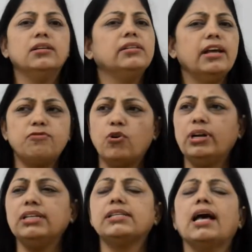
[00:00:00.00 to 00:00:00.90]
Therefore,
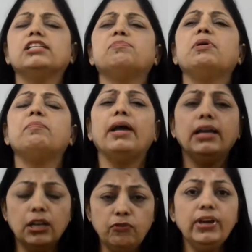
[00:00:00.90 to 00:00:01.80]
it is as per my
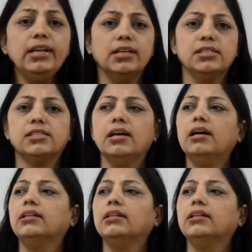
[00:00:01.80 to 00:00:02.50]
convenience,